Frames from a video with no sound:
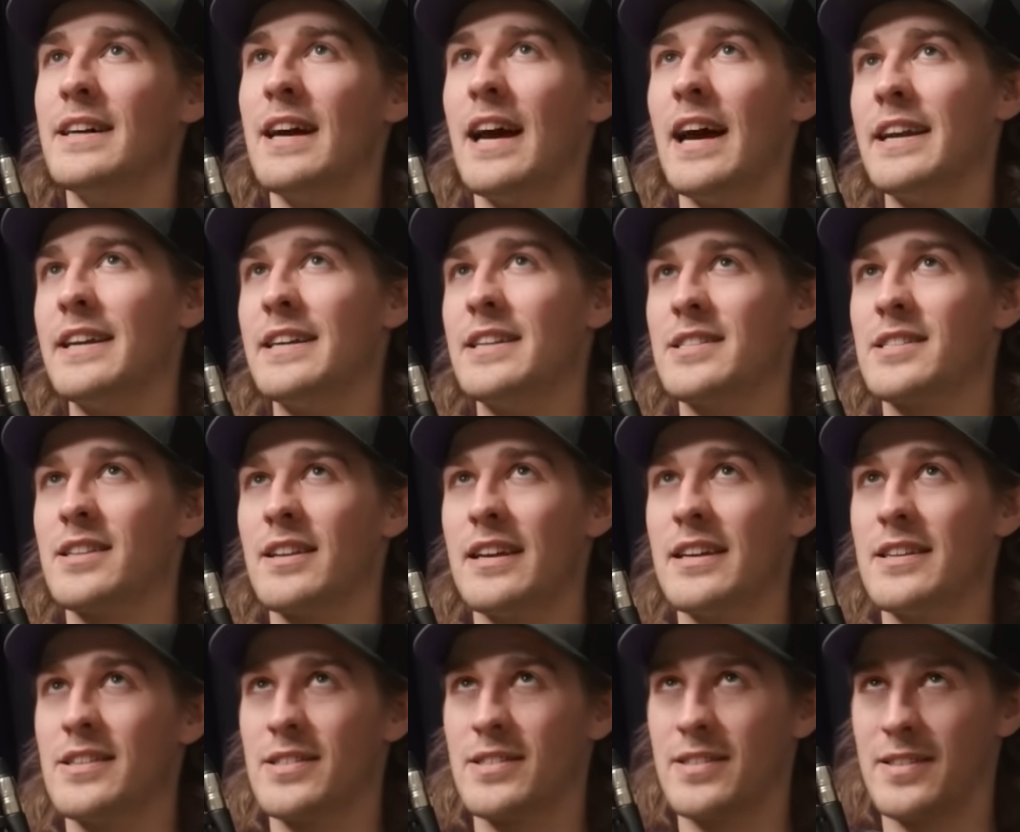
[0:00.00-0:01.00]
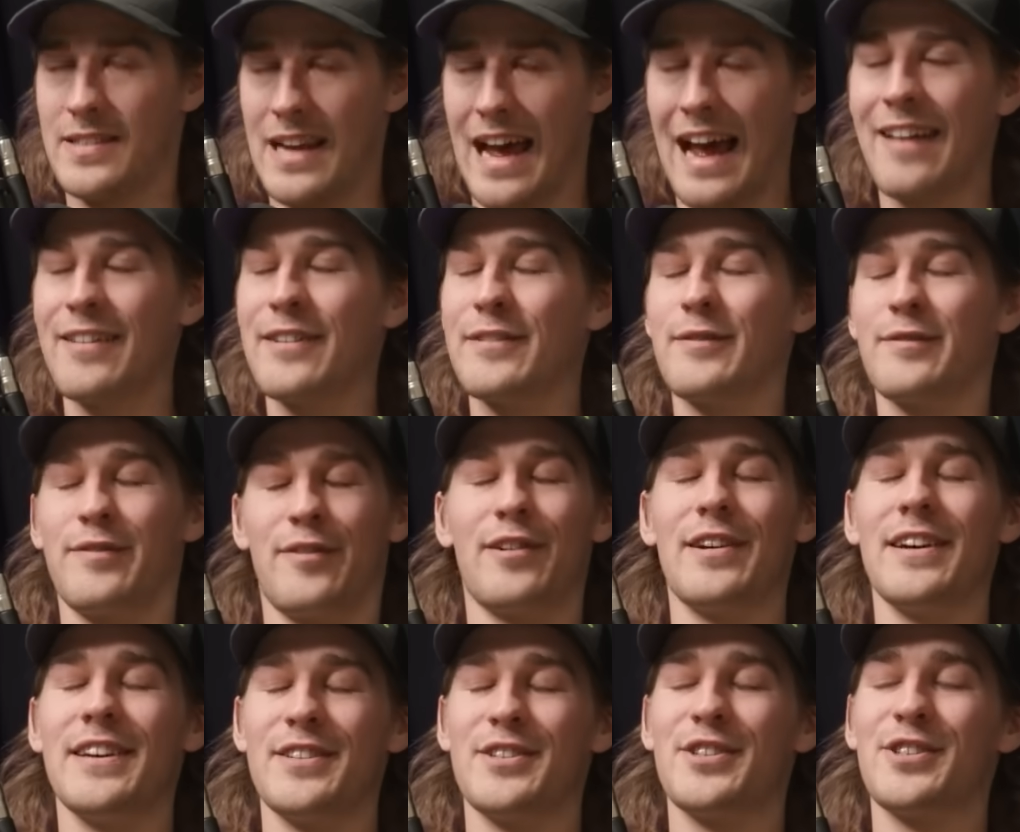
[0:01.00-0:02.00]
And his talent for
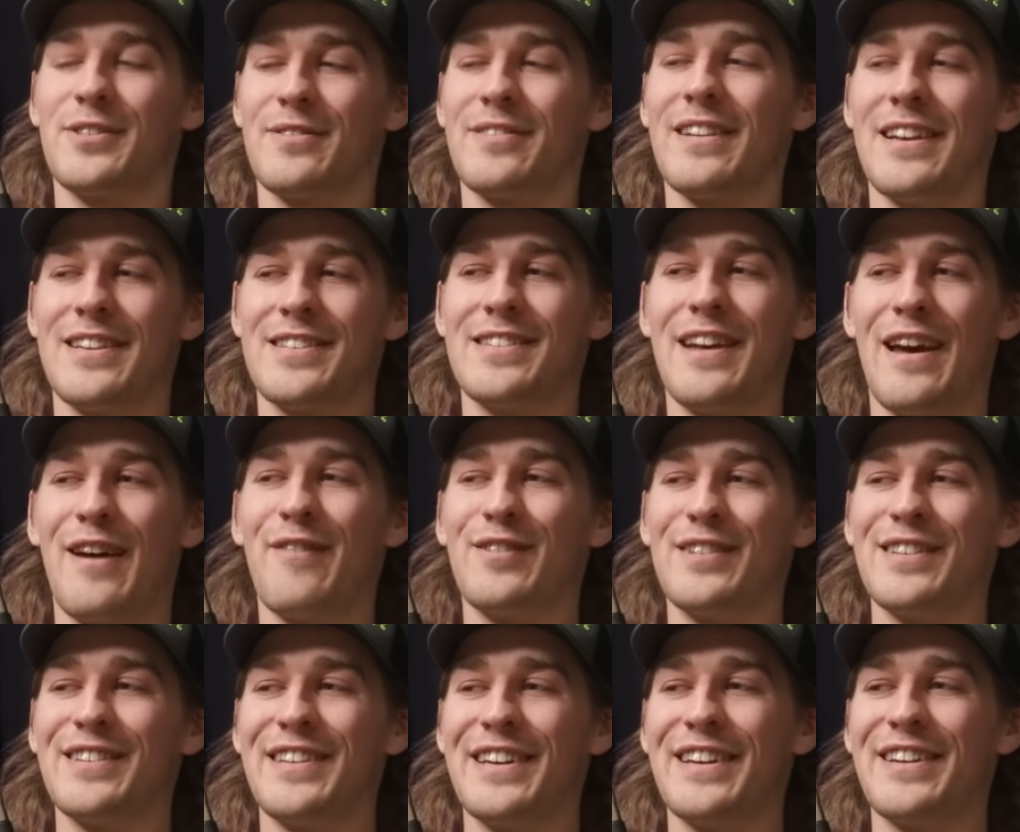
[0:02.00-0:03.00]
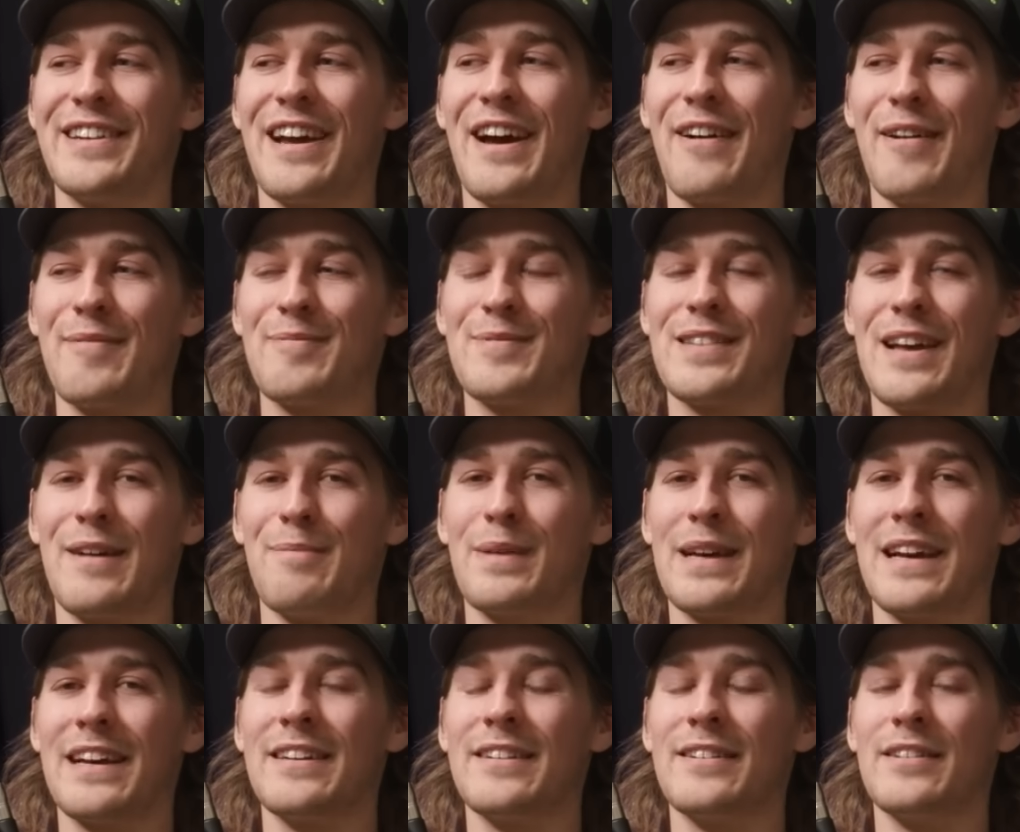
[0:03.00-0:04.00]
it is definitely there now. I'm
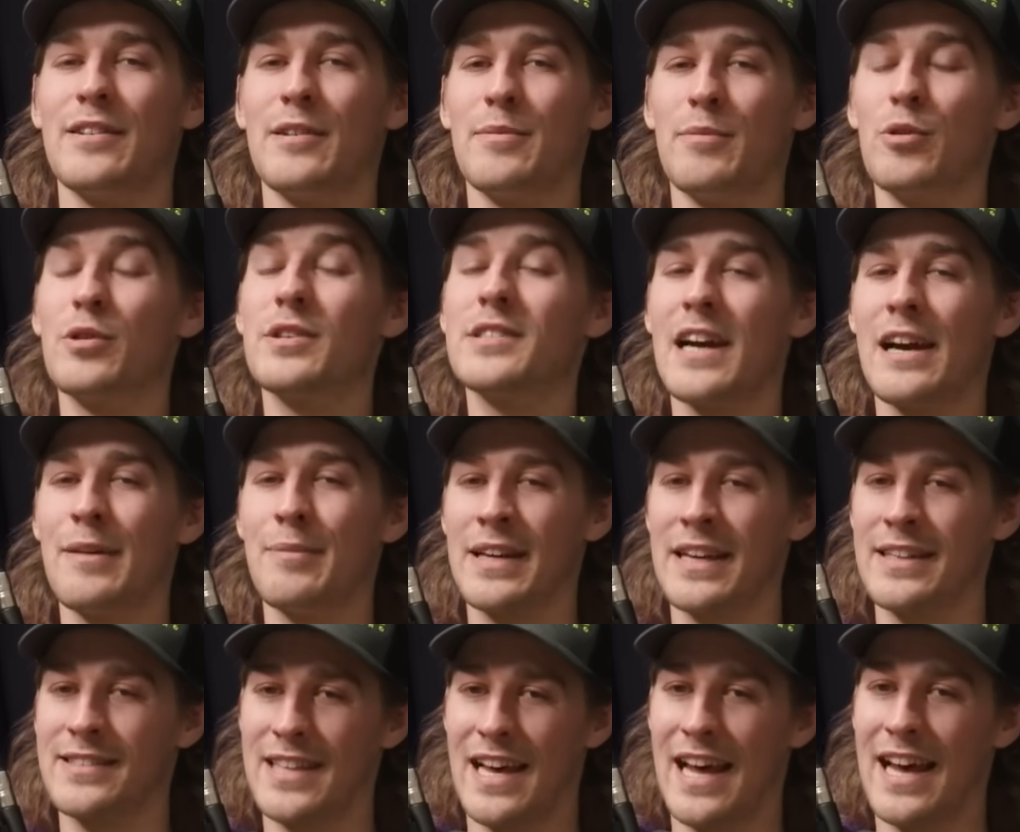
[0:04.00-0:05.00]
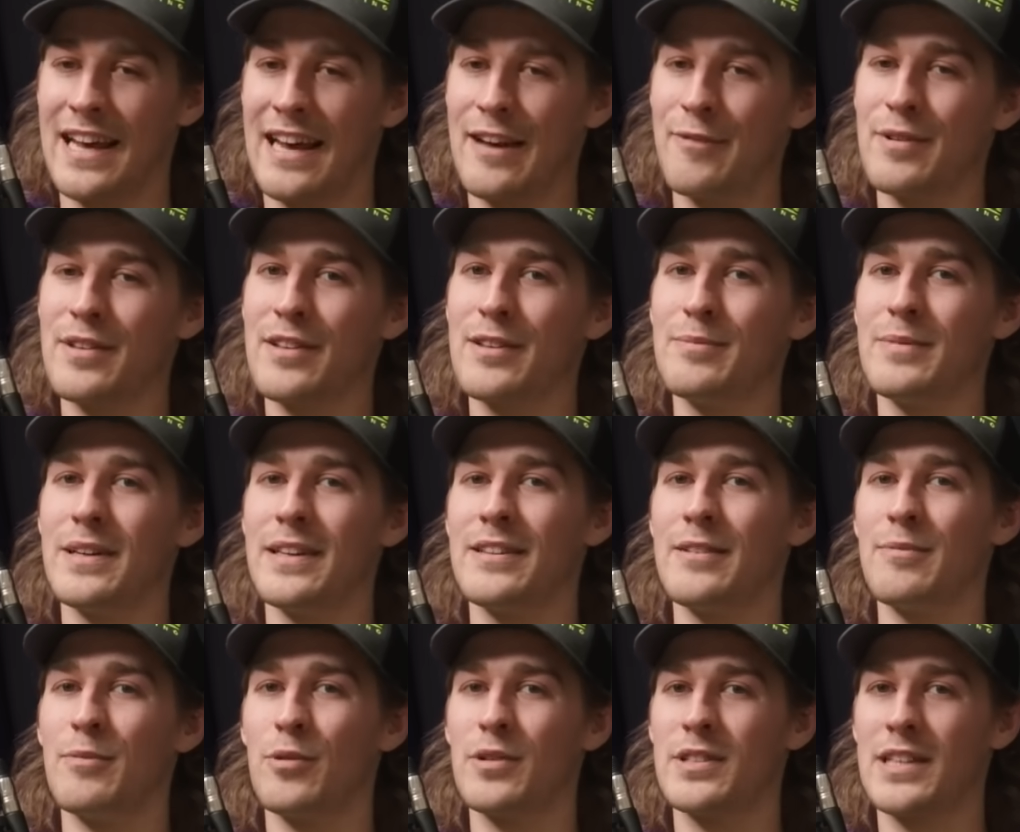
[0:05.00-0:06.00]
beginning to, the more time I get to hang out with him and
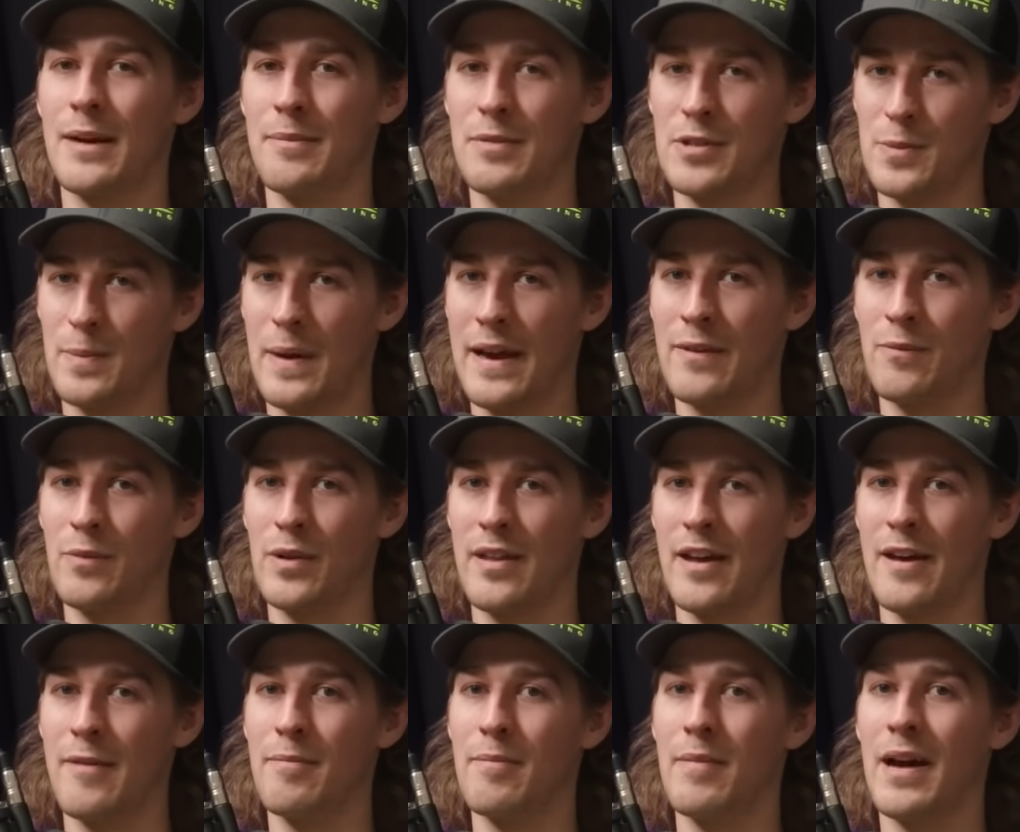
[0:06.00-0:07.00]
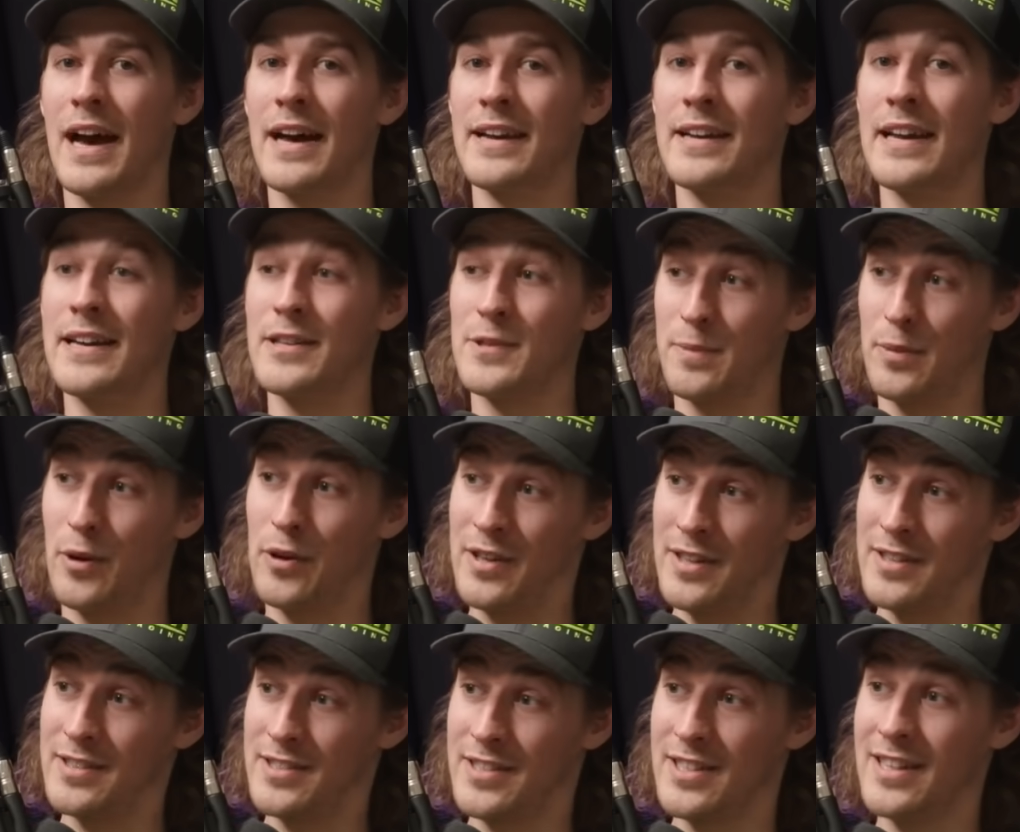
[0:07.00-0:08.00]
the more time I spend with him and his
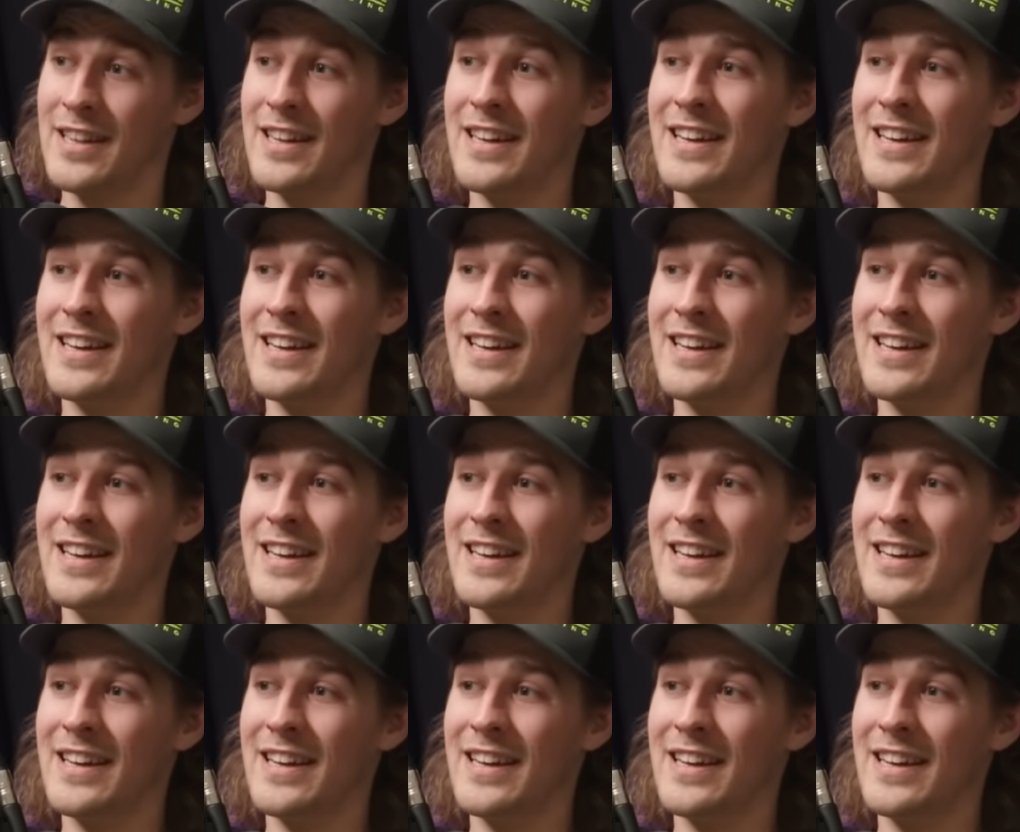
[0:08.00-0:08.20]
products,